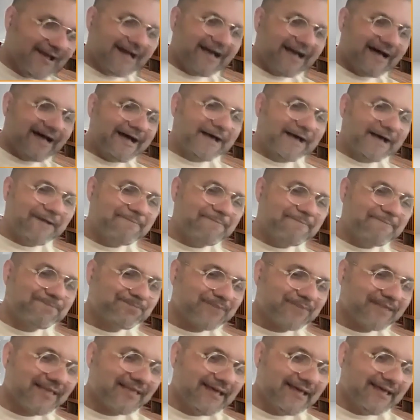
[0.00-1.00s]

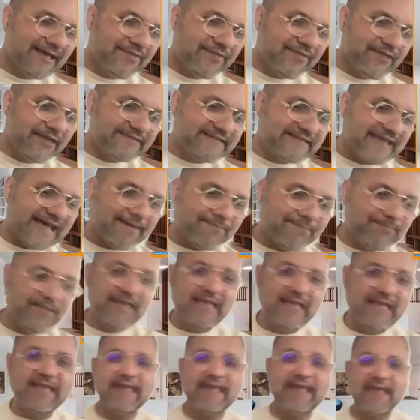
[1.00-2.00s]
It's
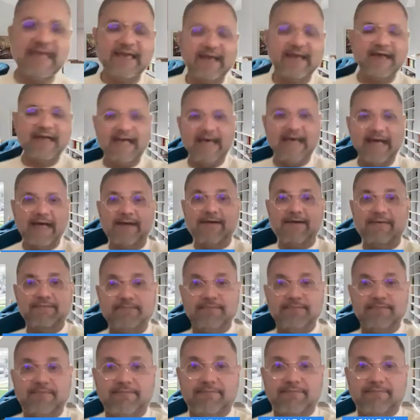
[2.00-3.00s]
happening
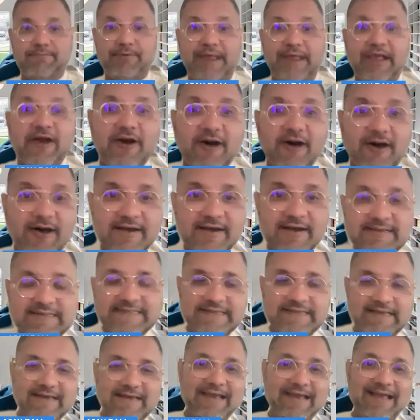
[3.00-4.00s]

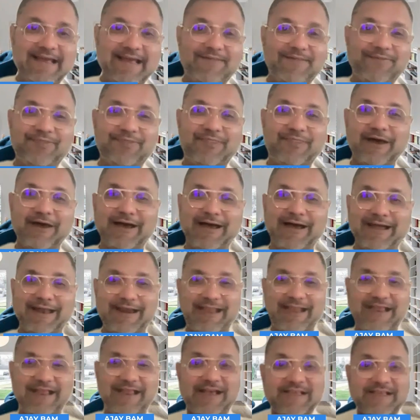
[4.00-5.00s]
because the
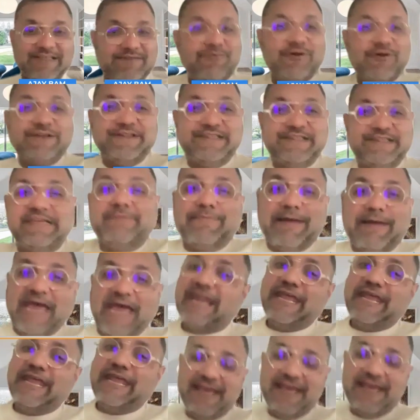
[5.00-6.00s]
customer is
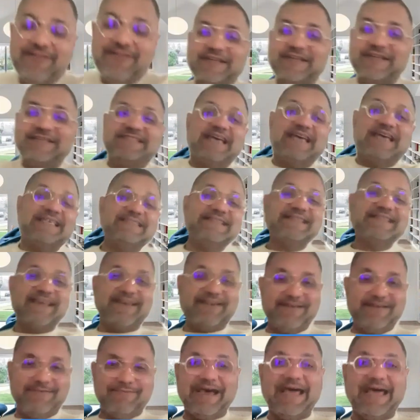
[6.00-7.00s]
demanding it. The Gen Zs are
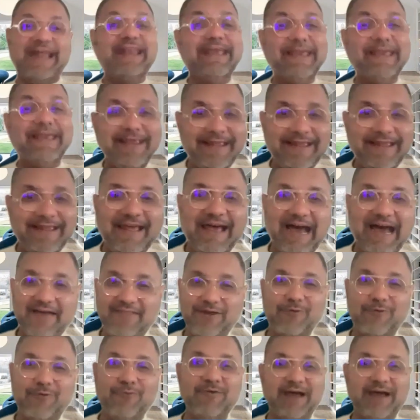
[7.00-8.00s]
demanding.
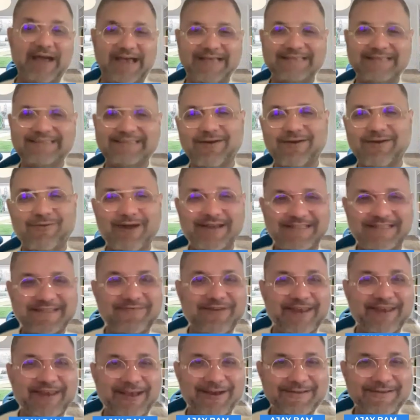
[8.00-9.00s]
They're watching
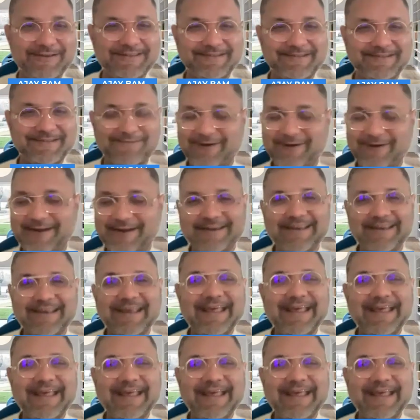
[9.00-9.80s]
videos, right?